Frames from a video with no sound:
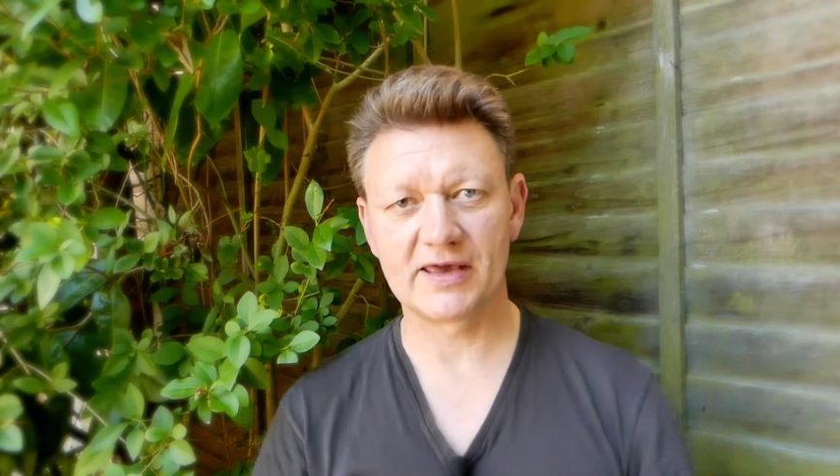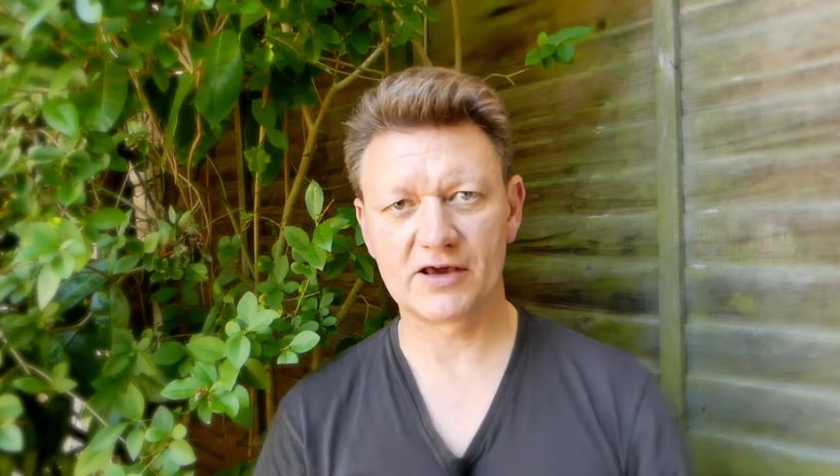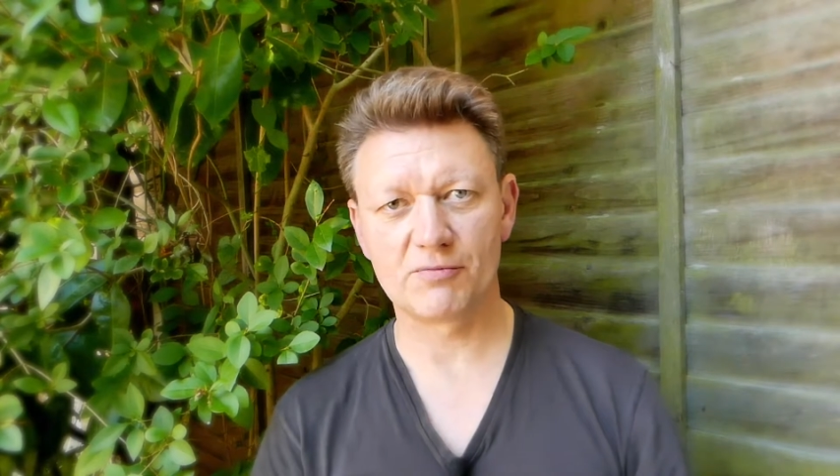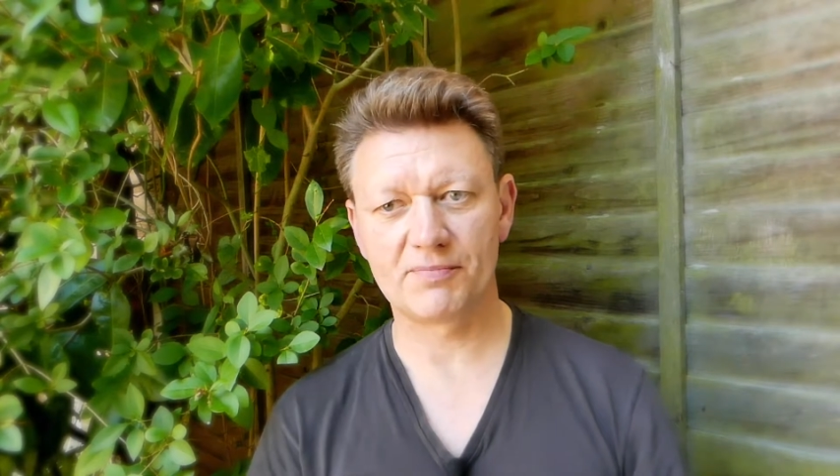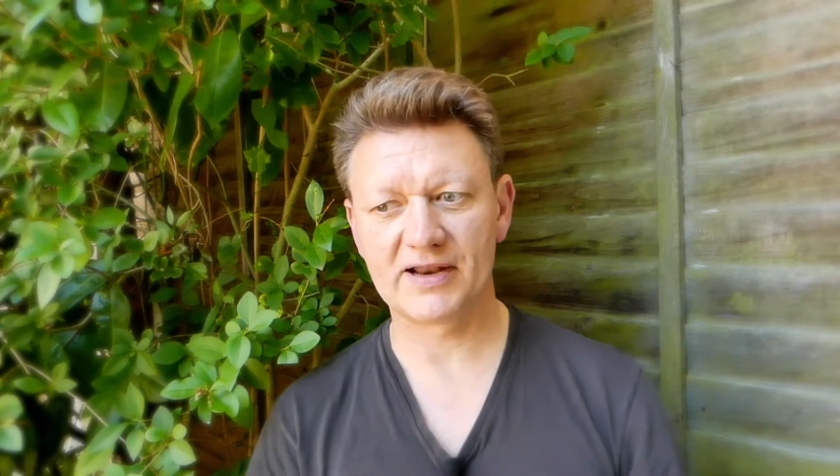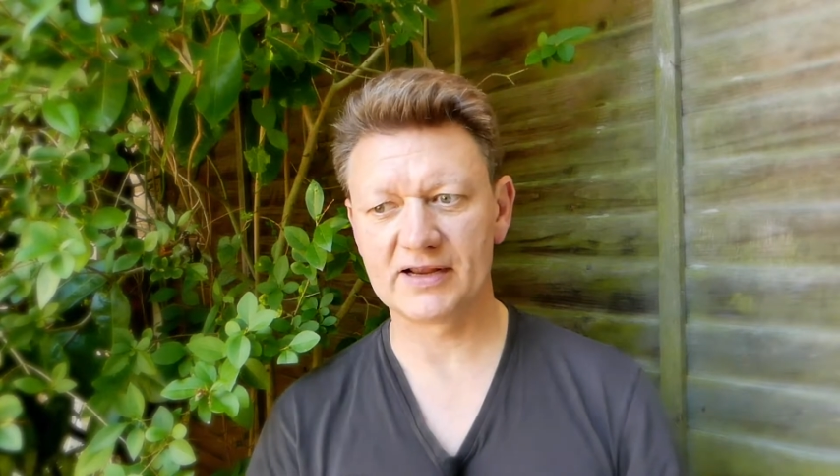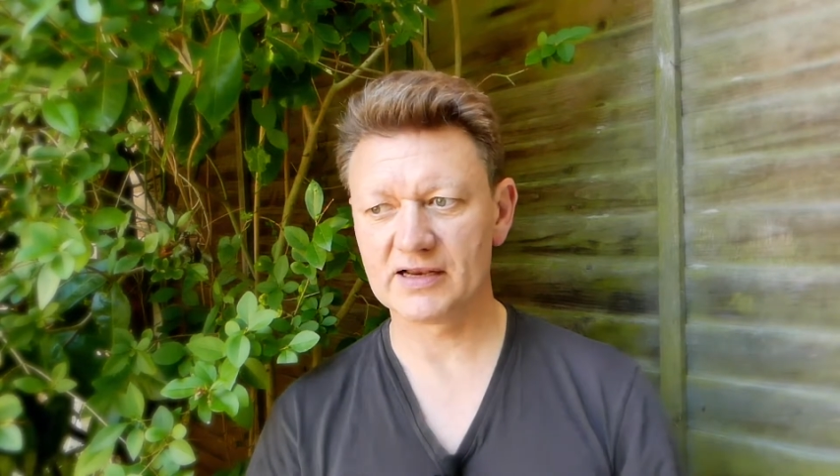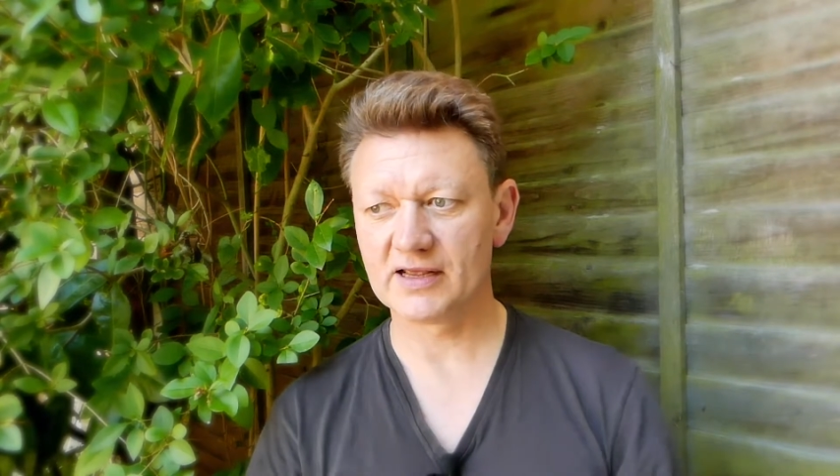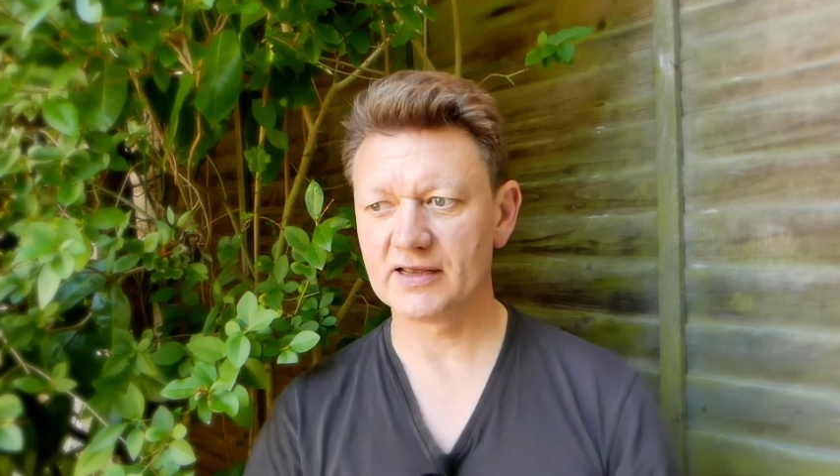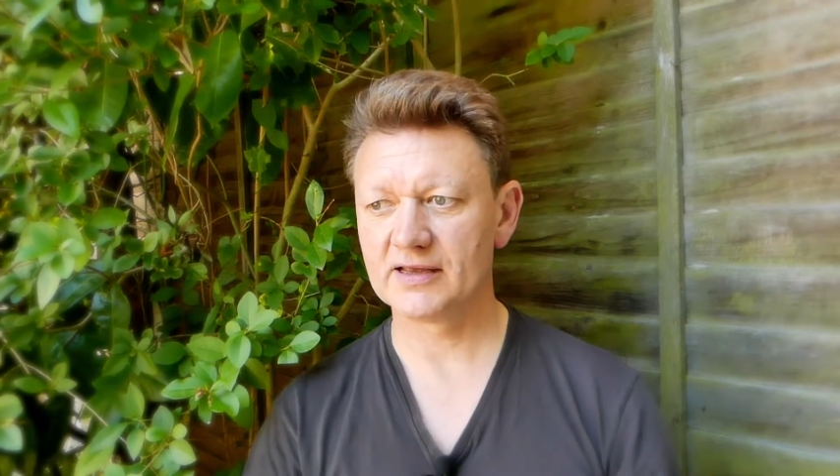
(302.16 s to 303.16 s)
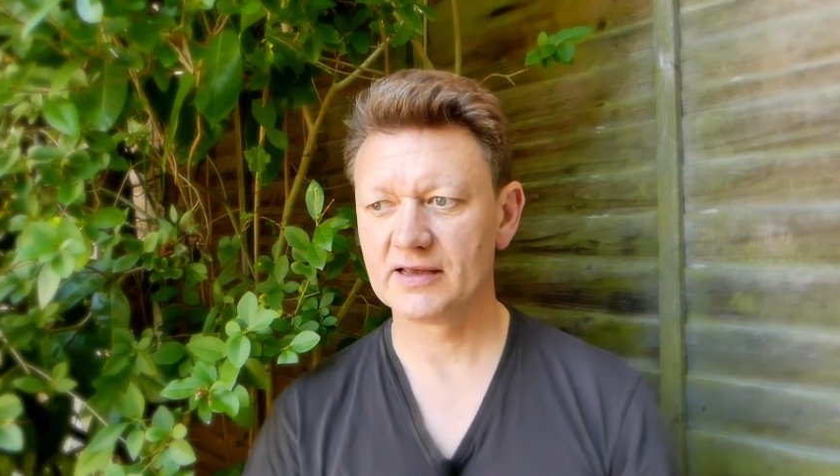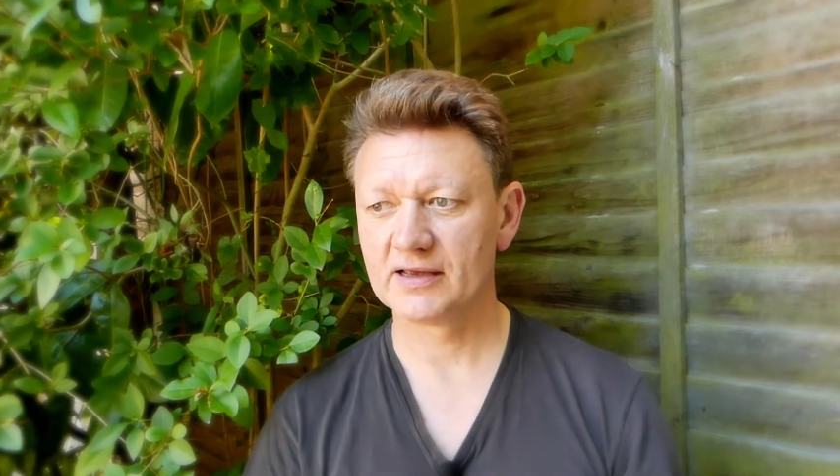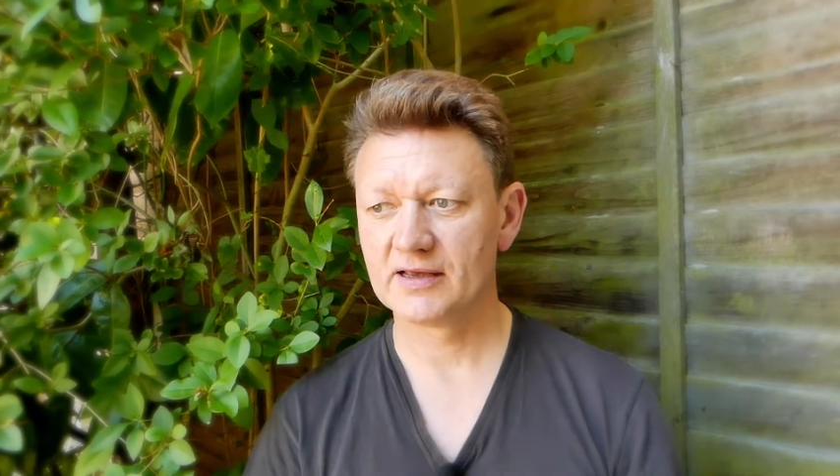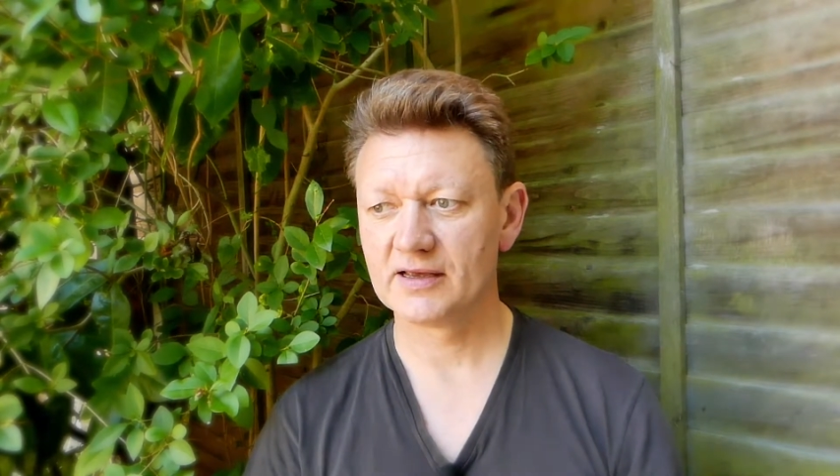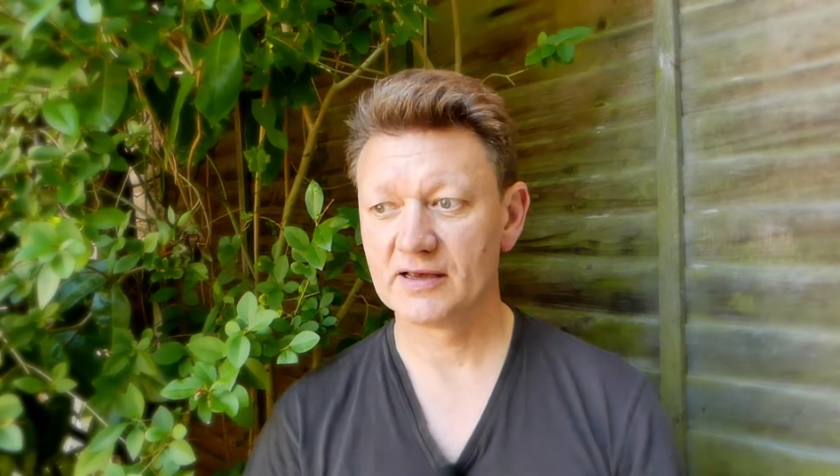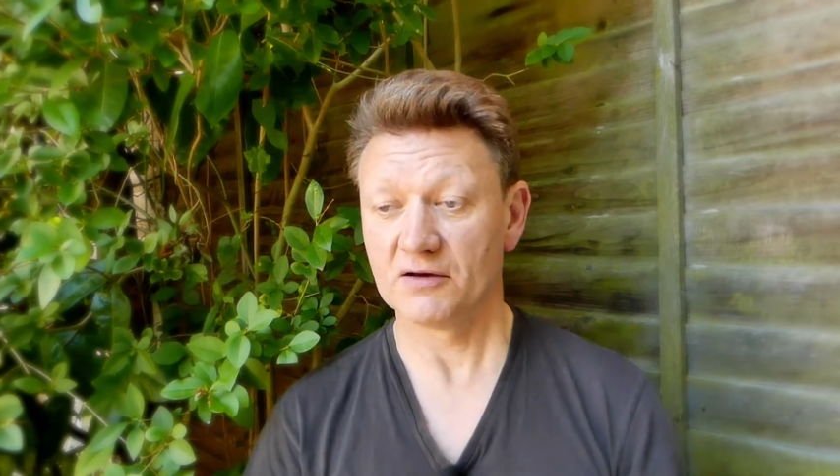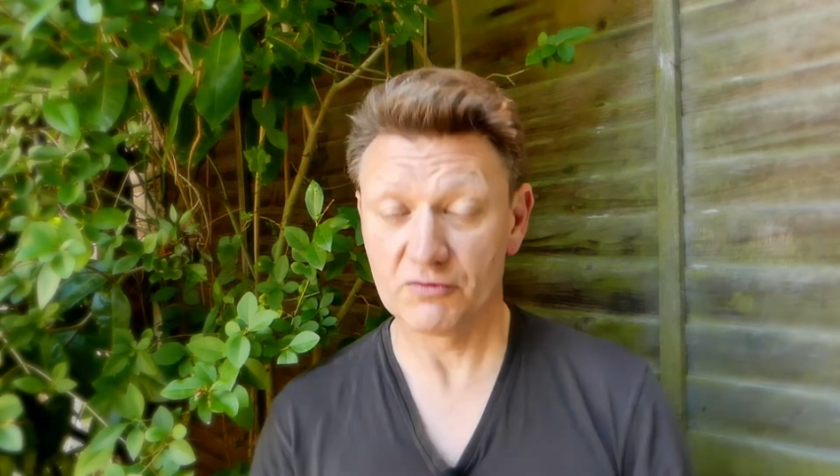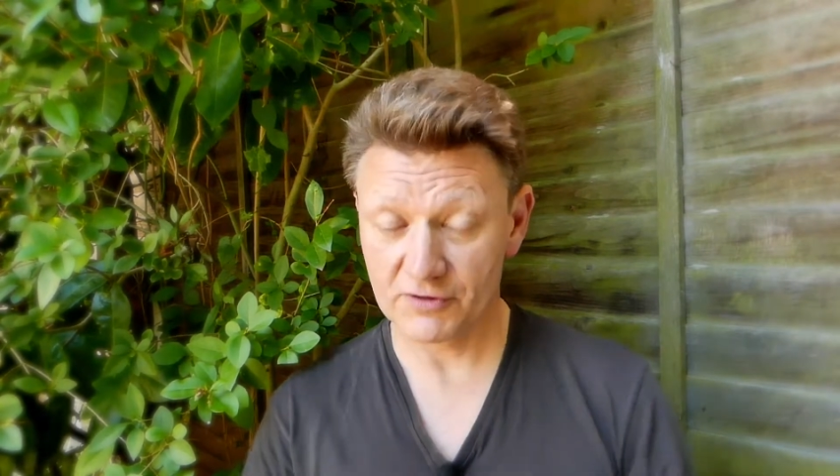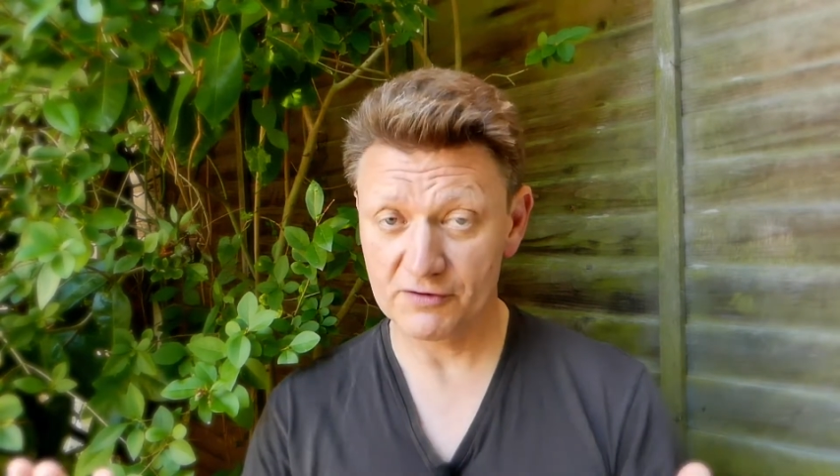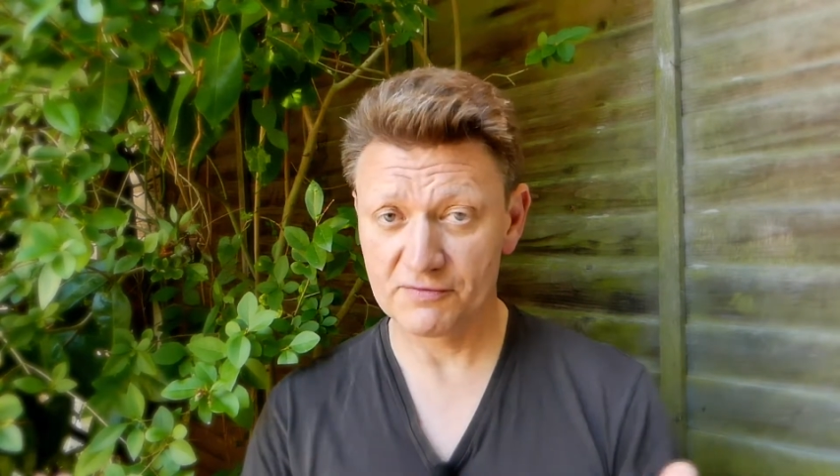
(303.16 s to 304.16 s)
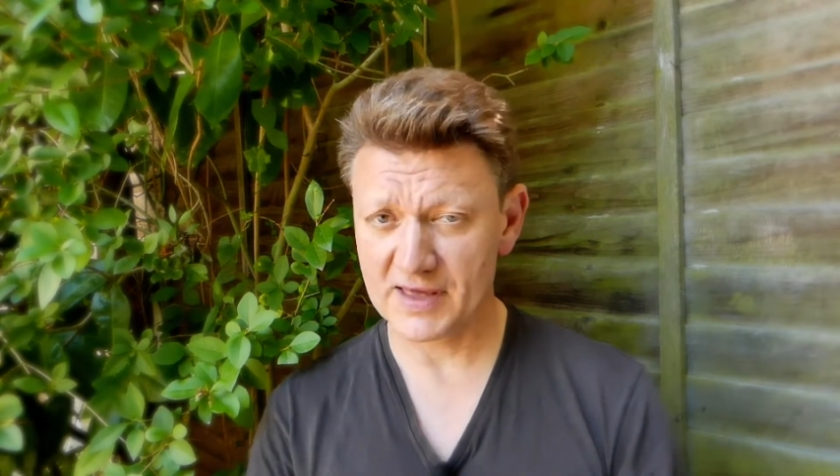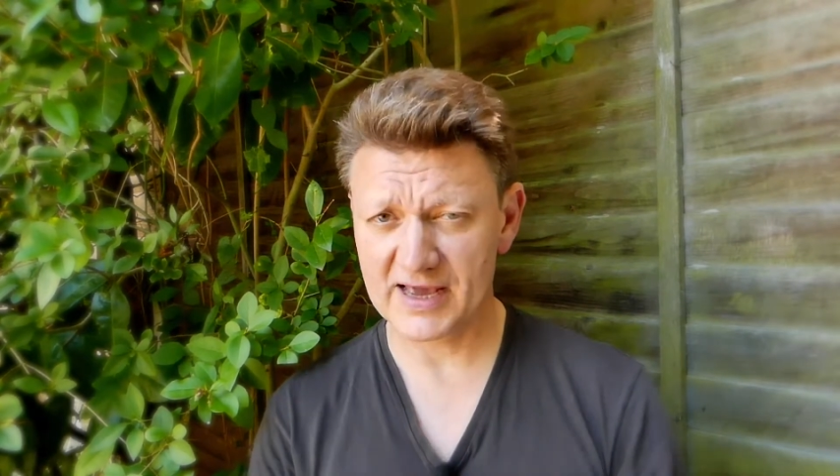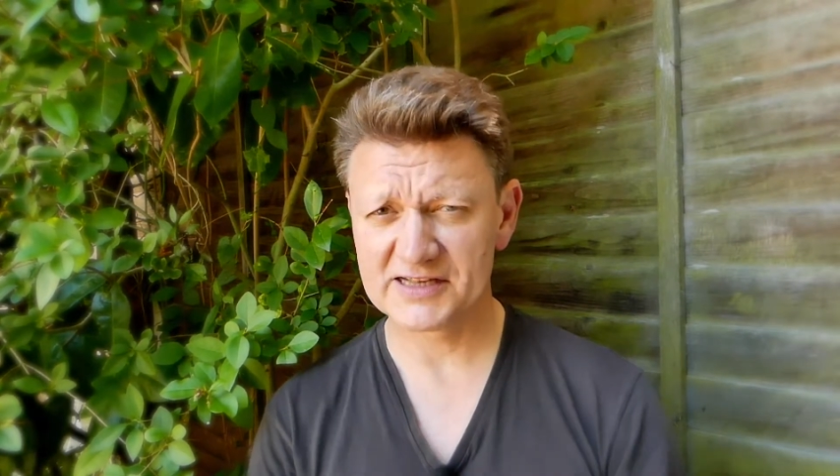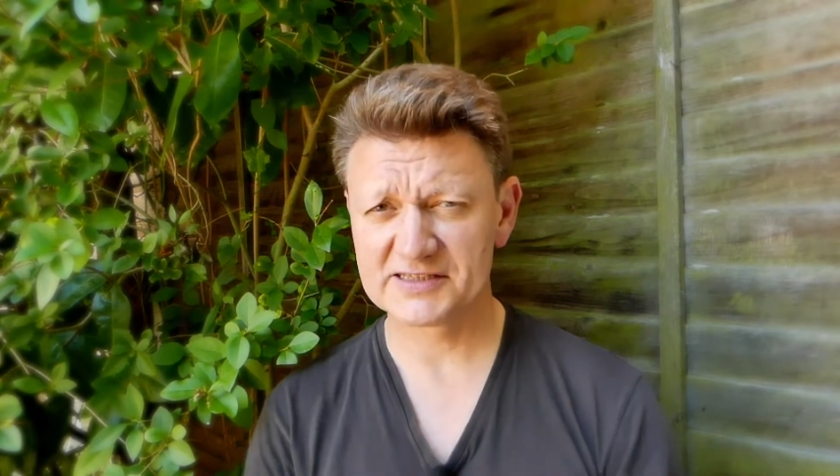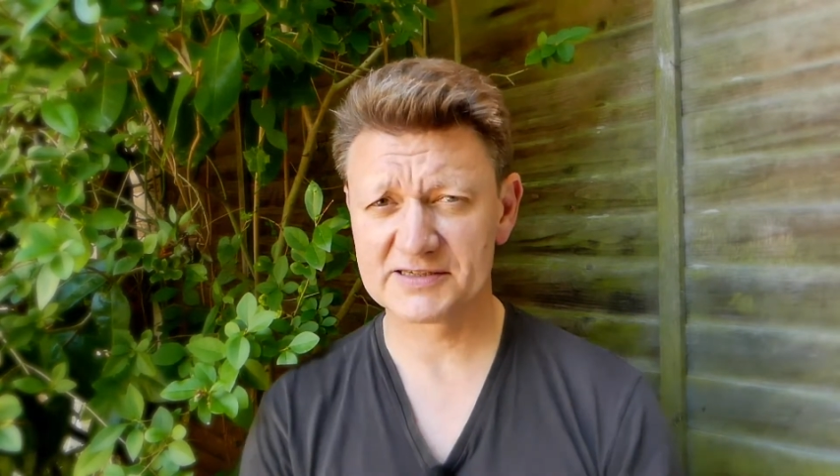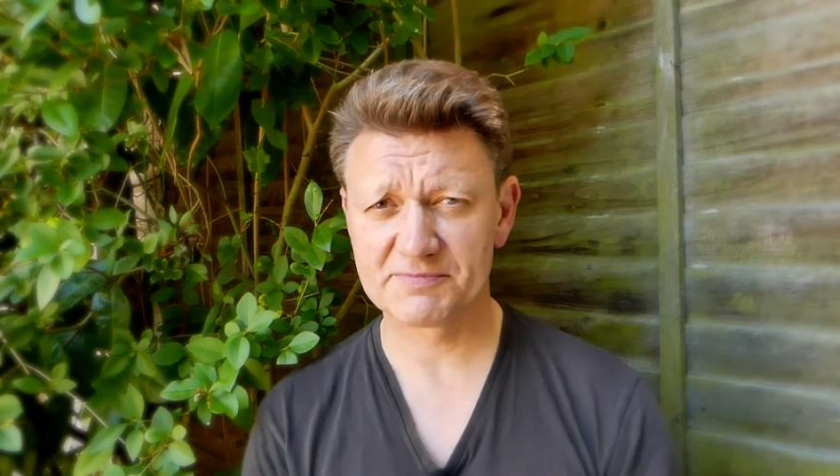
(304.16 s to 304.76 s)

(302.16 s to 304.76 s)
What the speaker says: it completely, although that has